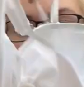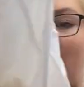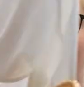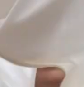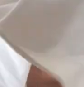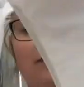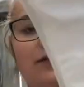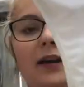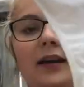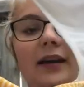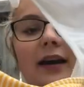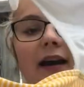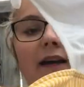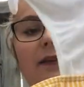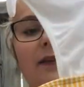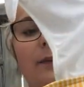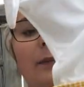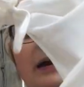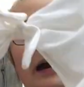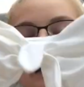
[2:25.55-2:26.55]
in the front
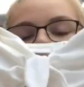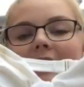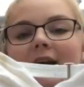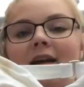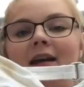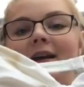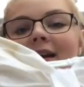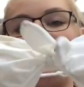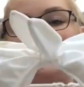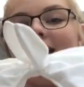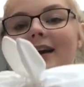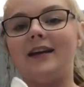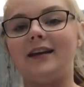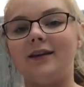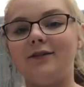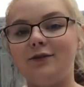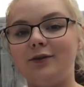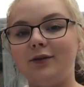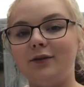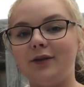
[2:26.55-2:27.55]
and the back. It
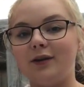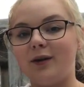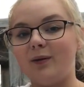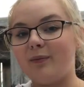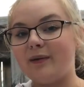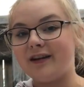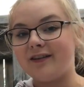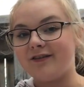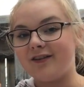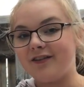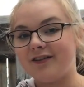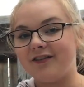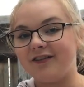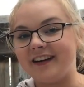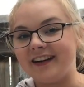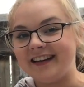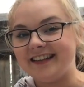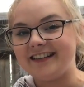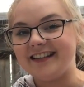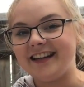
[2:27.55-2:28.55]
gives you a little bit of a
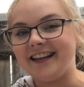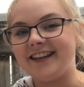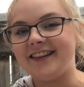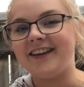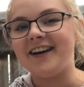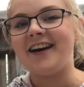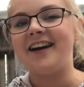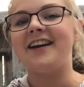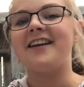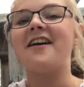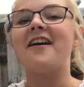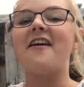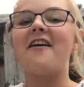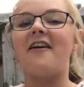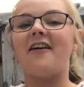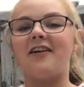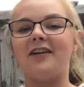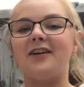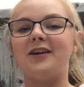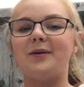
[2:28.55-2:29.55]
funny tan line
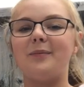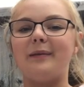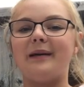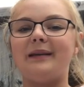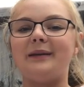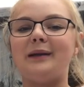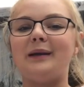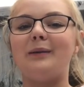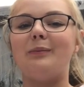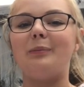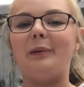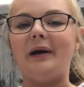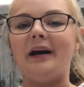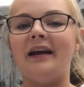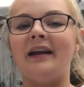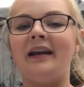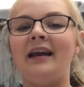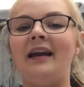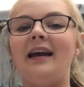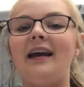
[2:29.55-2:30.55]
on your belly,
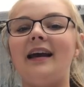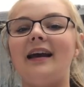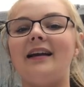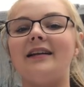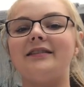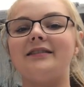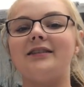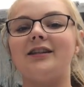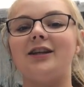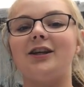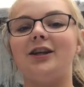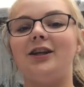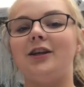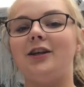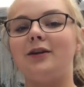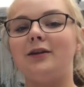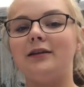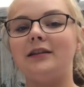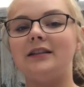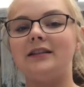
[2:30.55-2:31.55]
but it is the
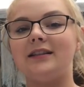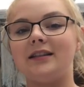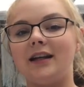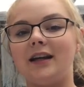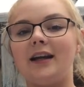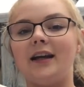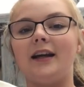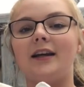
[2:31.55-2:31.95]
cutest thing.